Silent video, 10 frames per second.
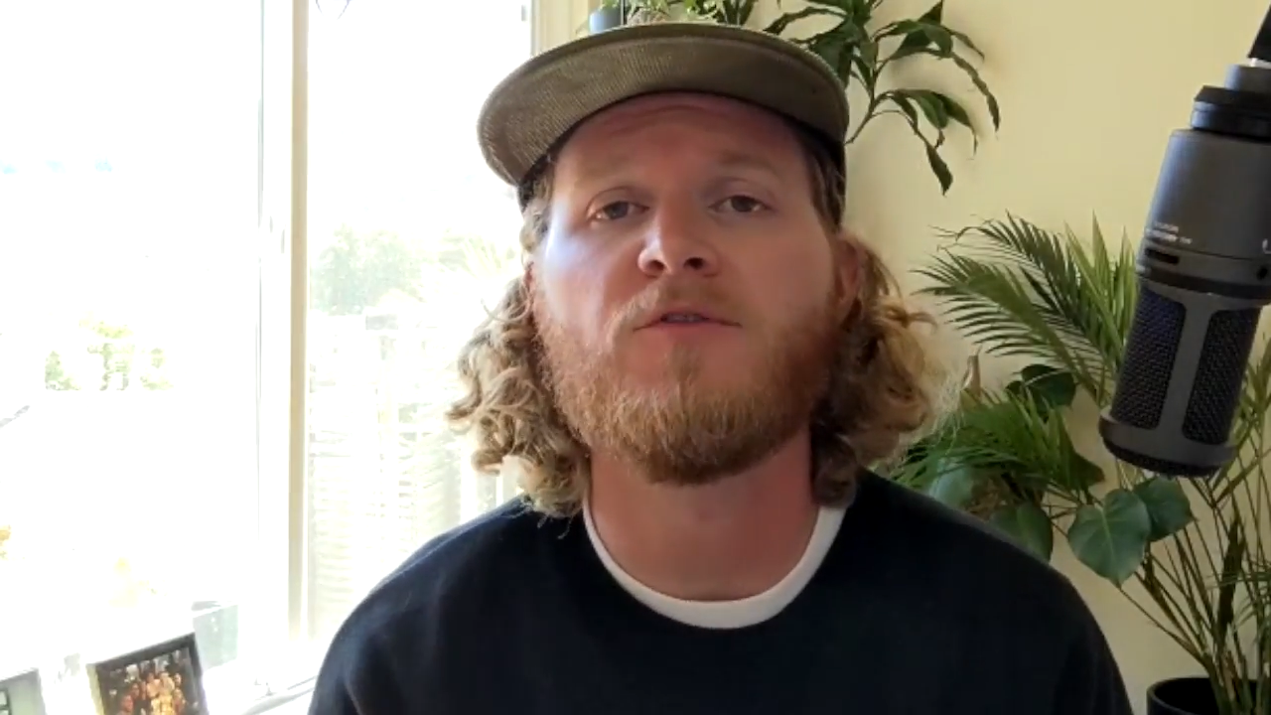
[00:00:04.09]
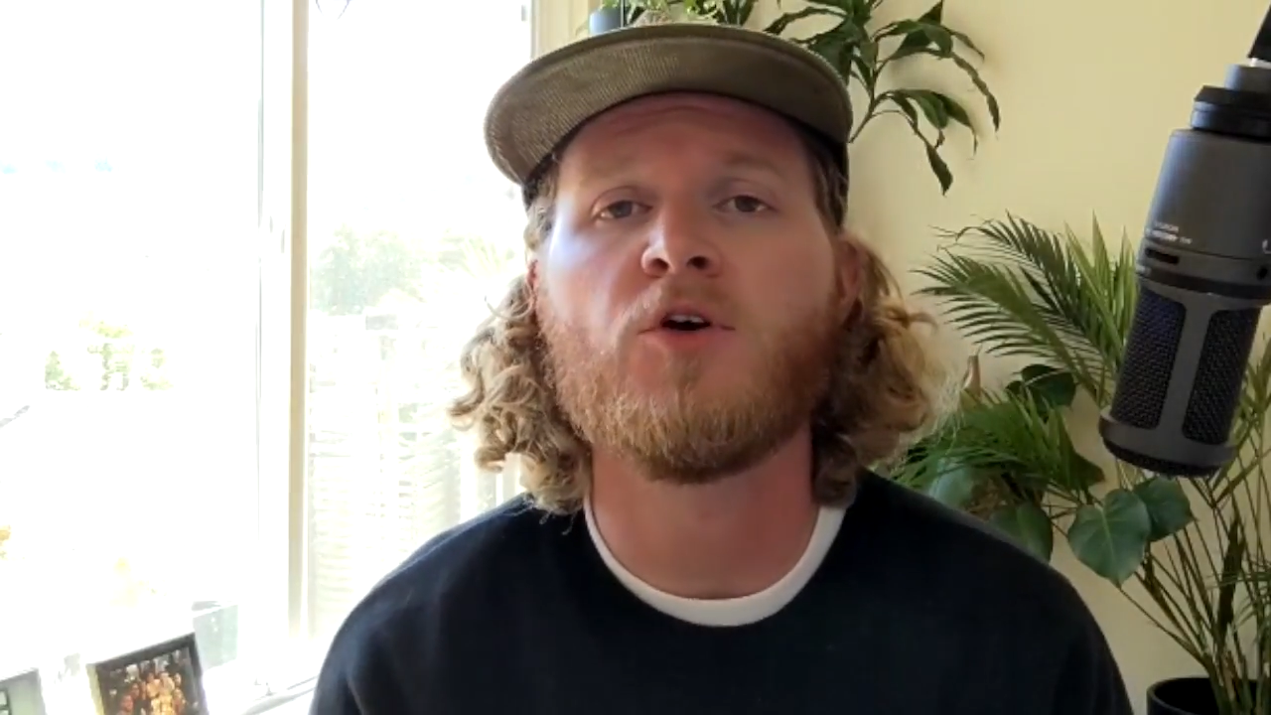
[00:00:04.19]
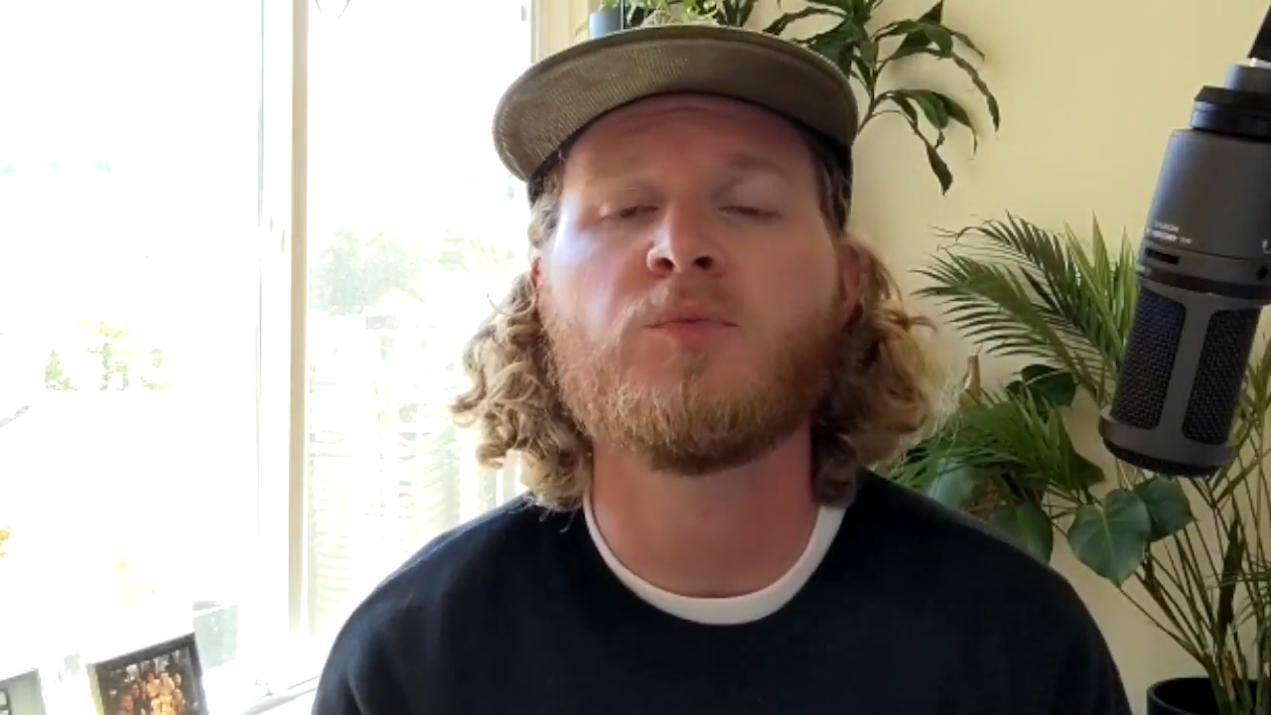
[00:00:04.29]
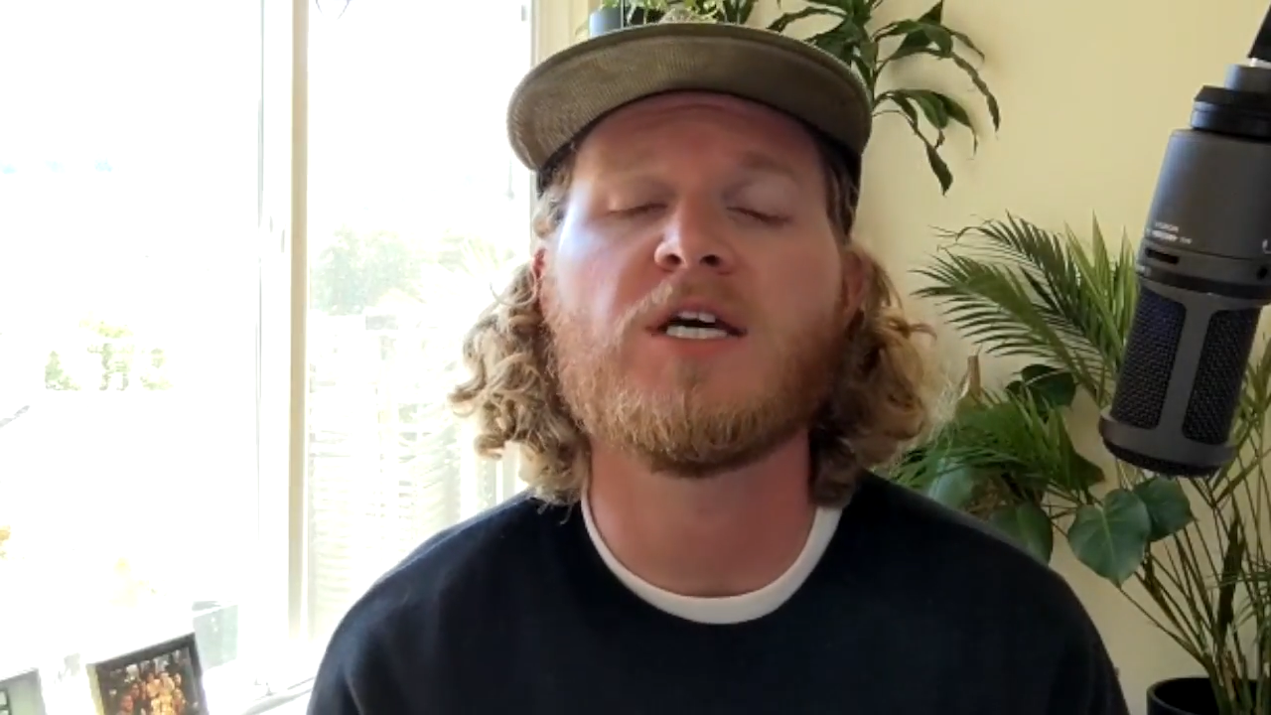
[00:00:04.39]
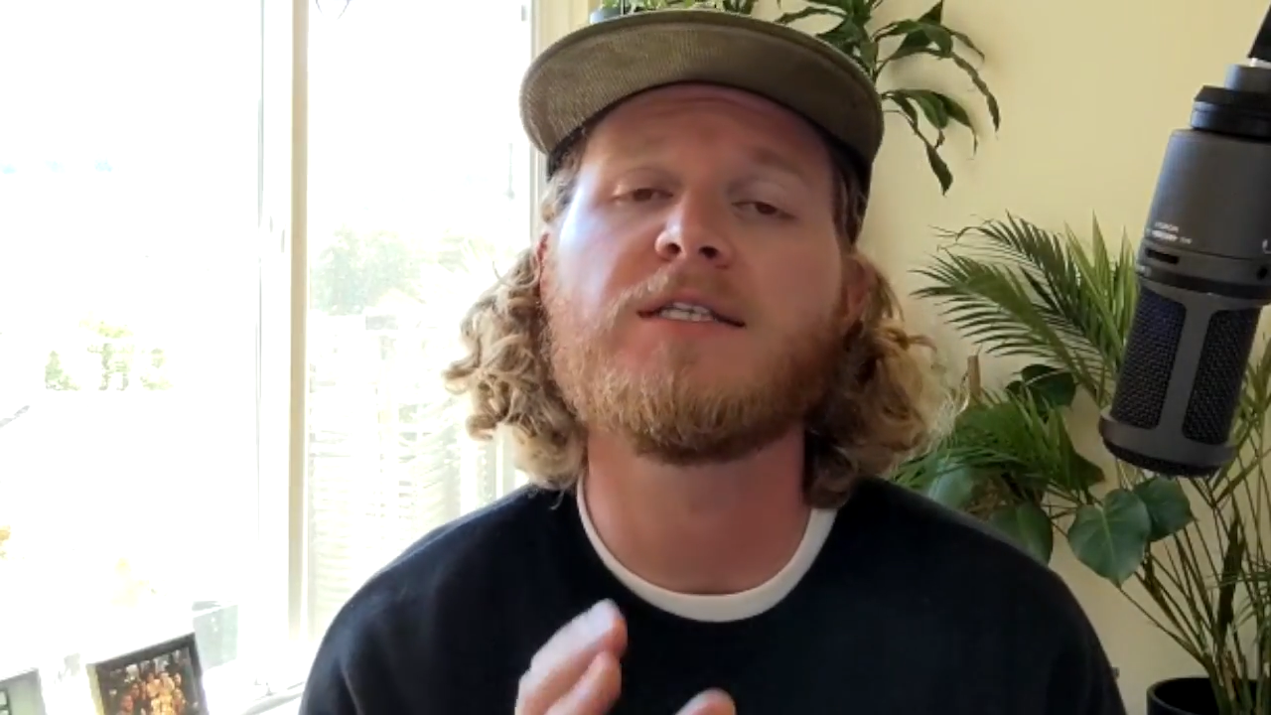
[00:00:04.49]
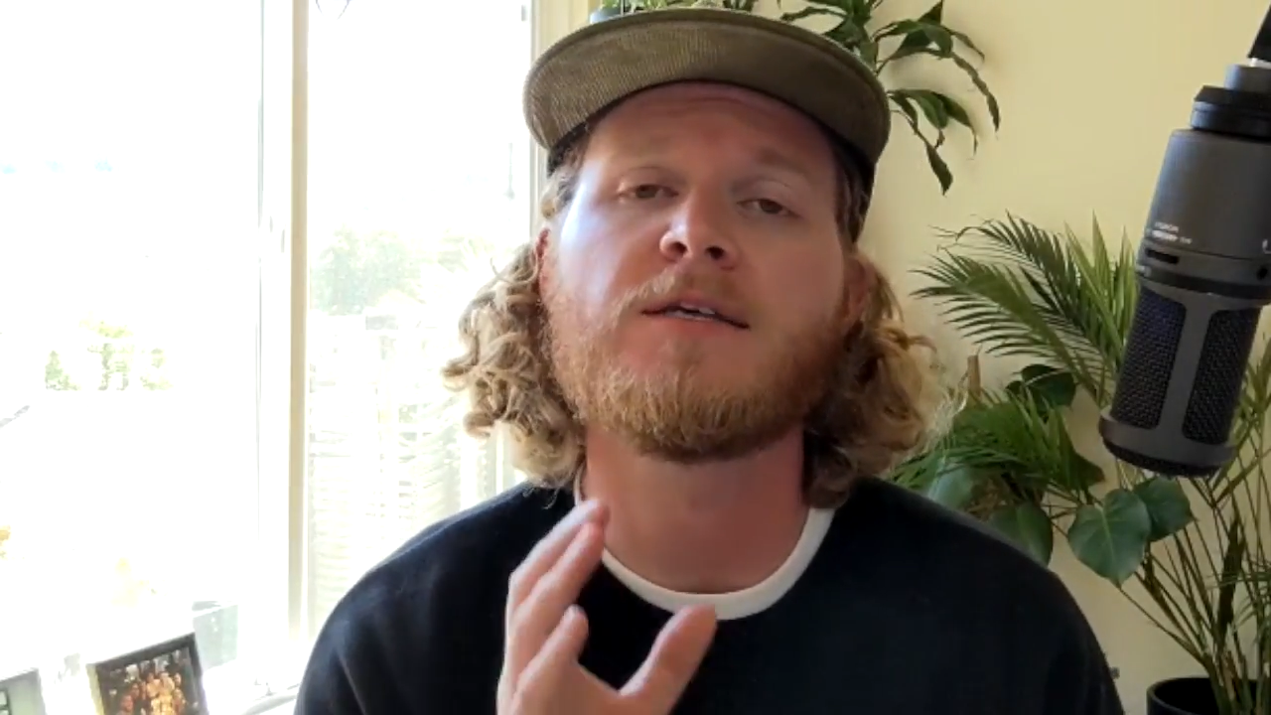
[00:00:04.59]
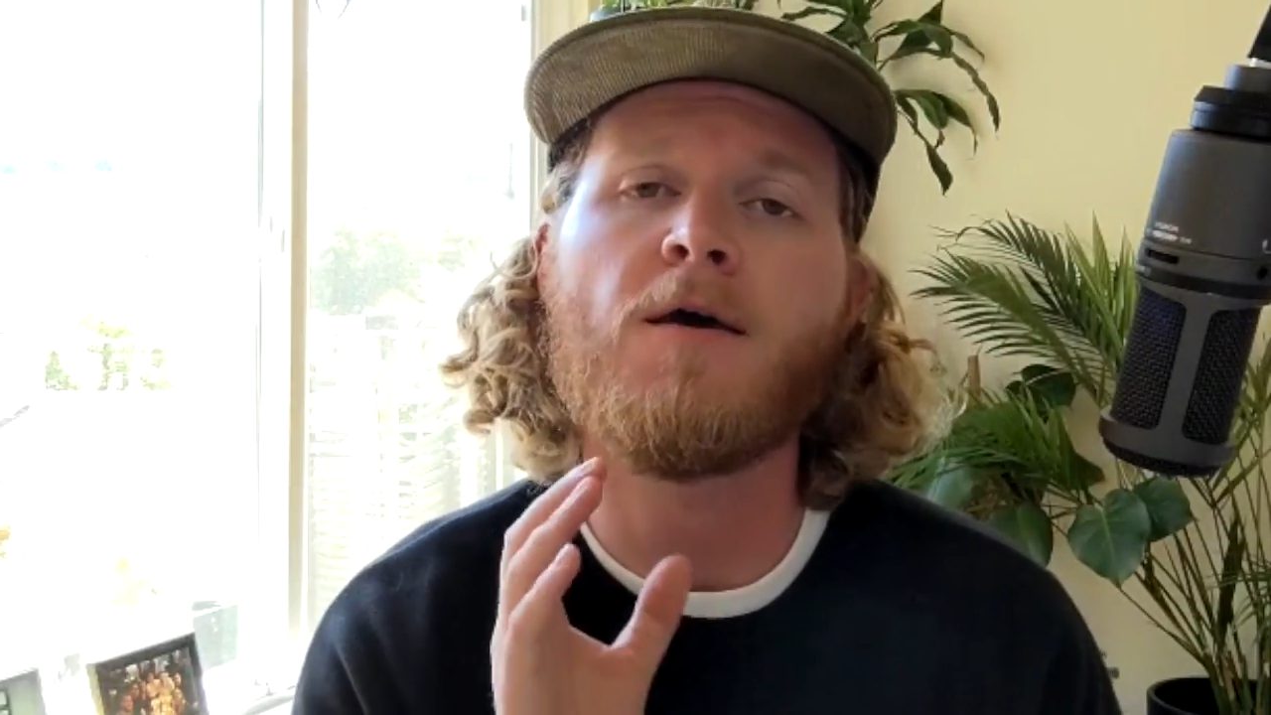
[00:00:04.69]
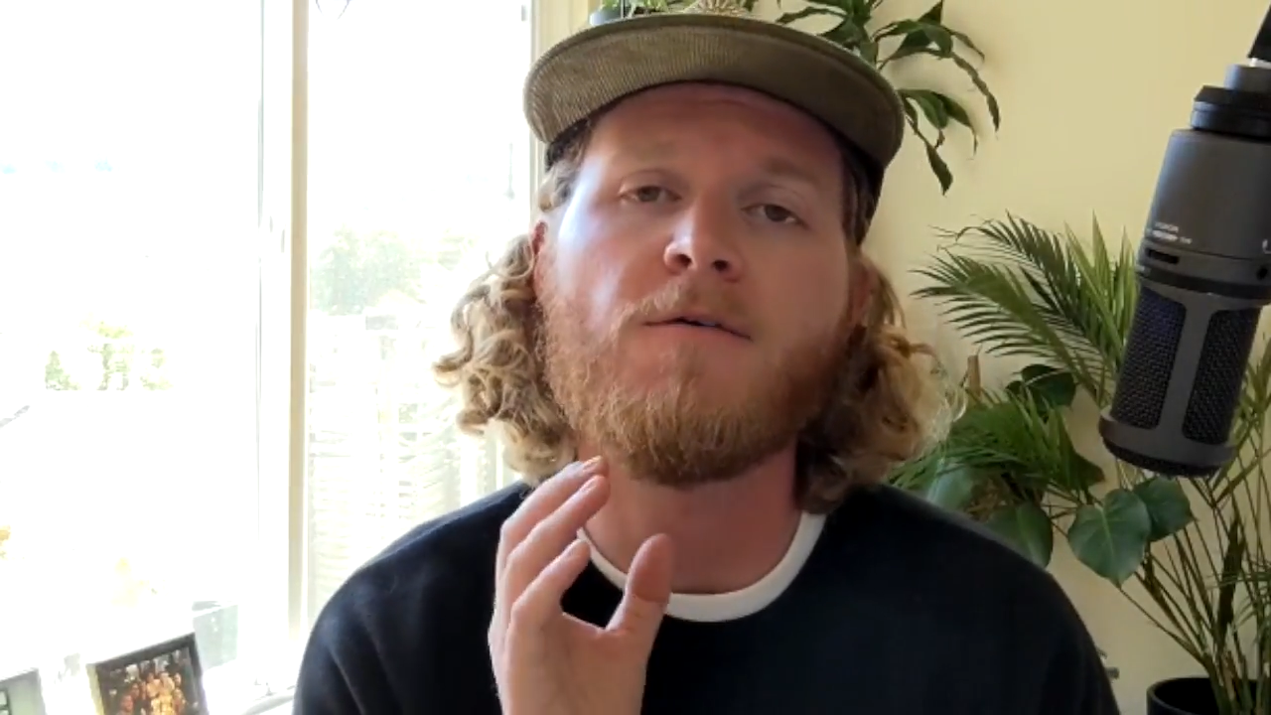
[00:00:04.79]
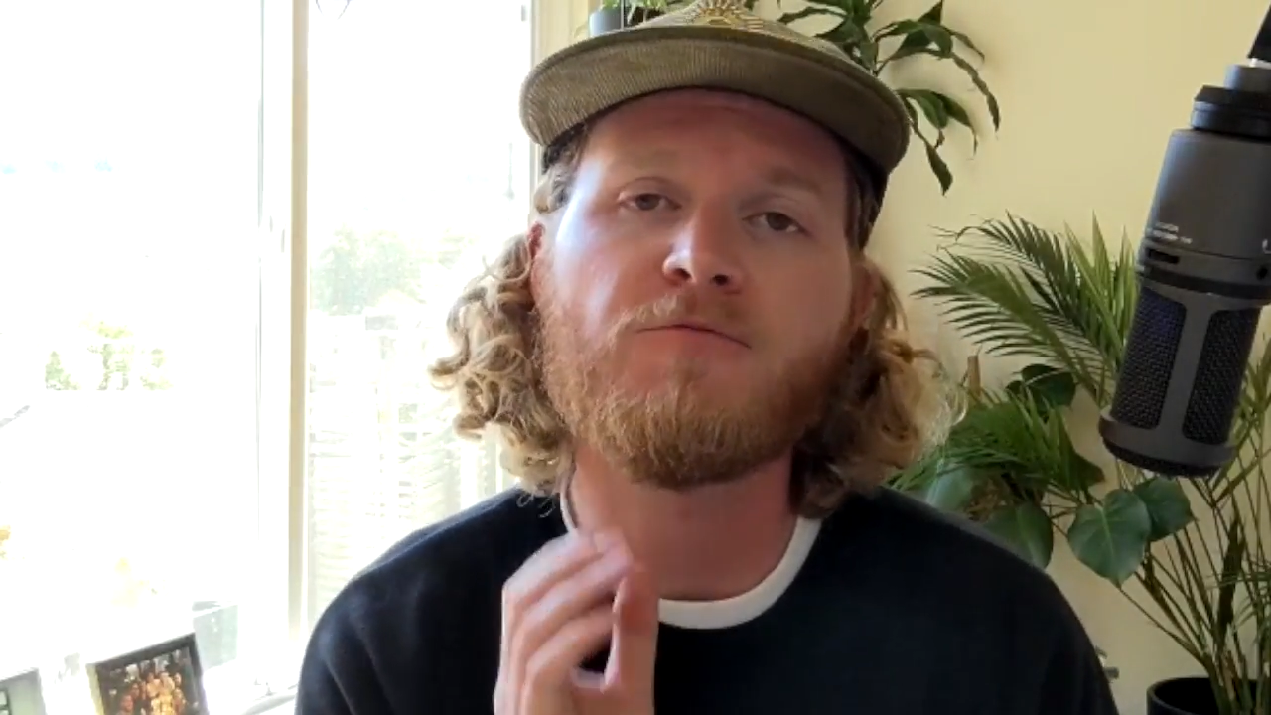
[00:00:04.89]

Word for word: of updates